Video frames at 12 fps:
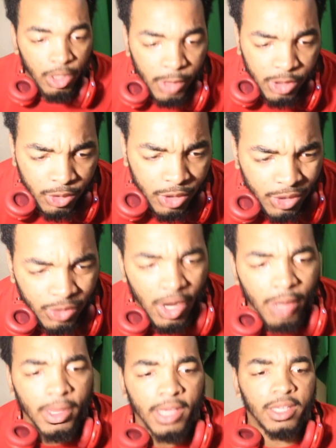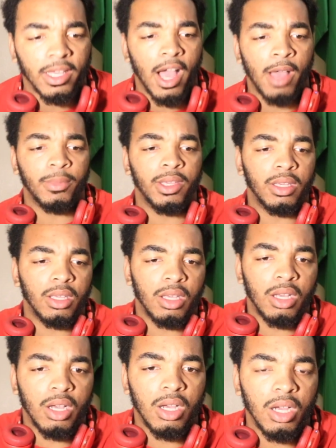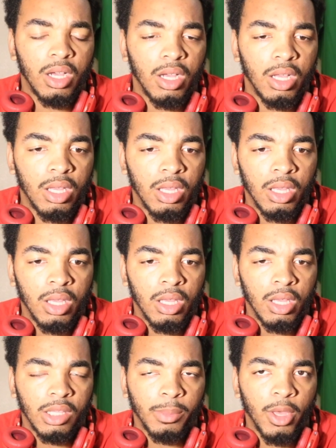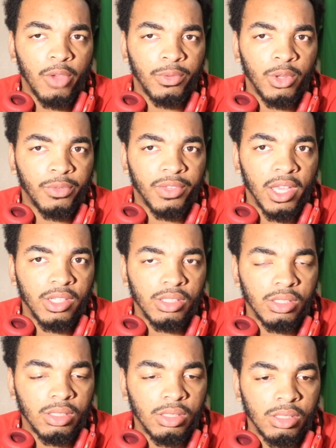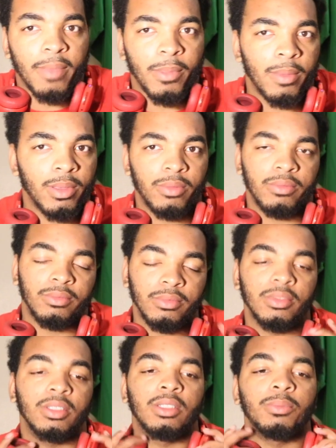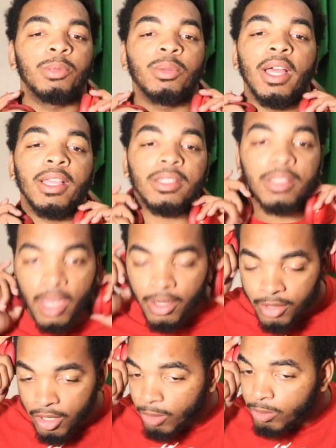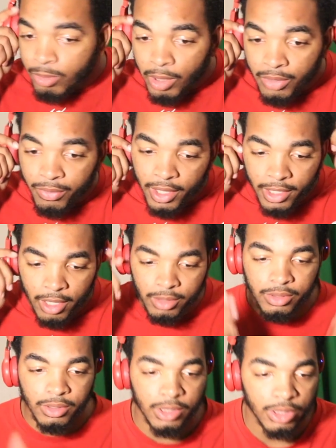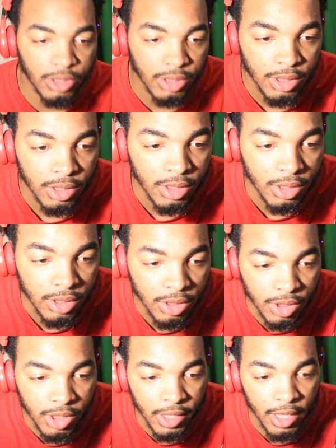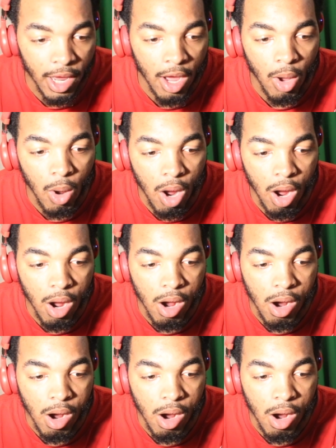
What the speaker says: get started, make sure you subscribe, like, and comment. The bell for notification. And maybe we'll like it. I don't know. We're about to find out. So let's check it out.